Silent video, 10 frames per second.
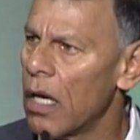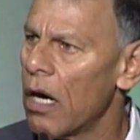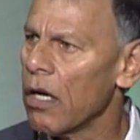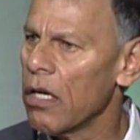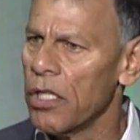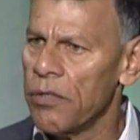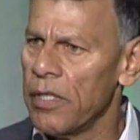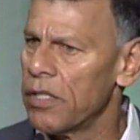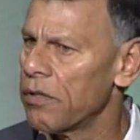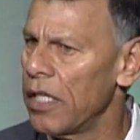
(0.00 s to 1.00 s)
our country
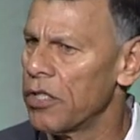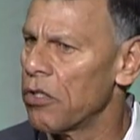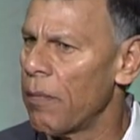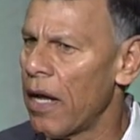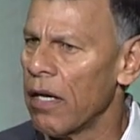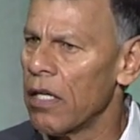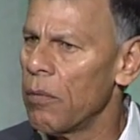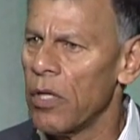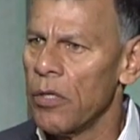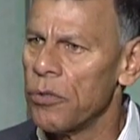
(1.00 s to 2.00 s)
has changed dramatically
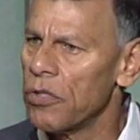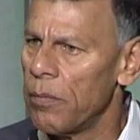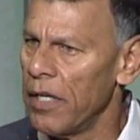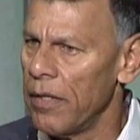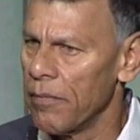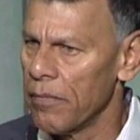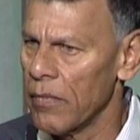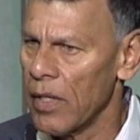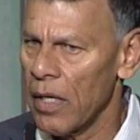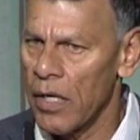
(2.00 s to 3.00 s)
what it used to be
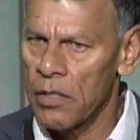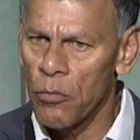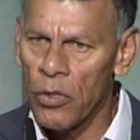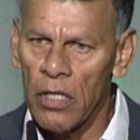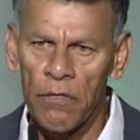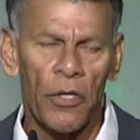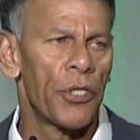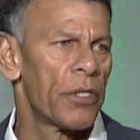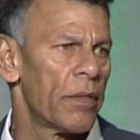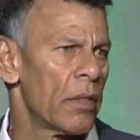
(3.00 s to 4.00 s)
is more
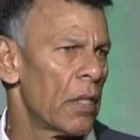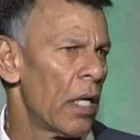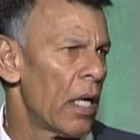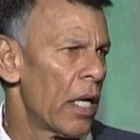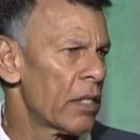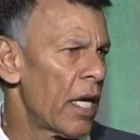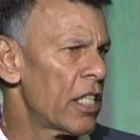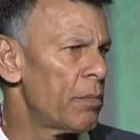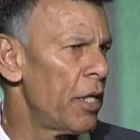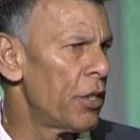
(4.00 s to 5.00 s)
diverse. As I
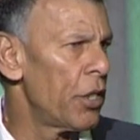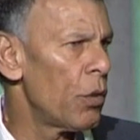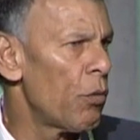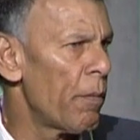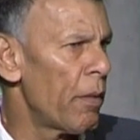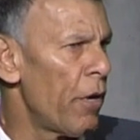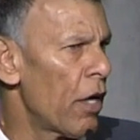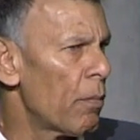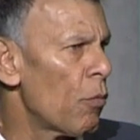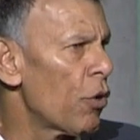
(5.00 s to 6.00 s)
speak to you, women make
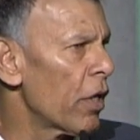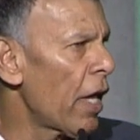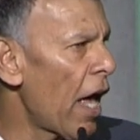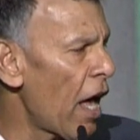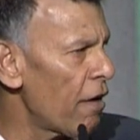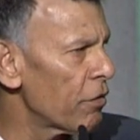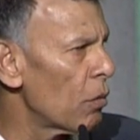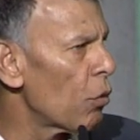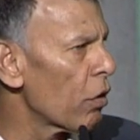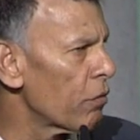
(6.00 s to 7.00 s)
up more than half the
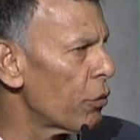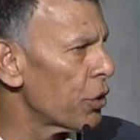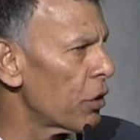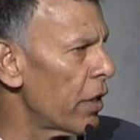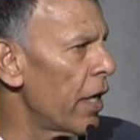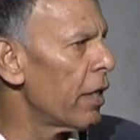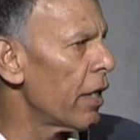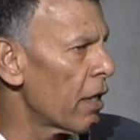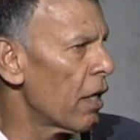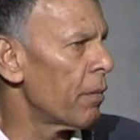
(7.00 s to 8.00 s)
workforce today in the
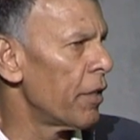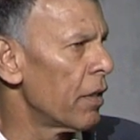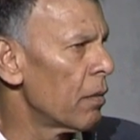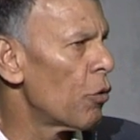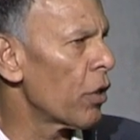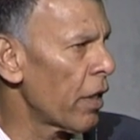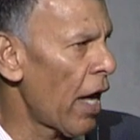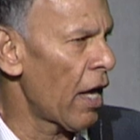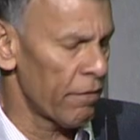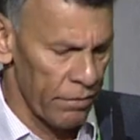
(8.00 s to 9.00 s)
economy, more than
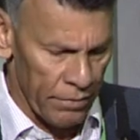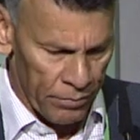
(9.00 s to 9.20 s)
half.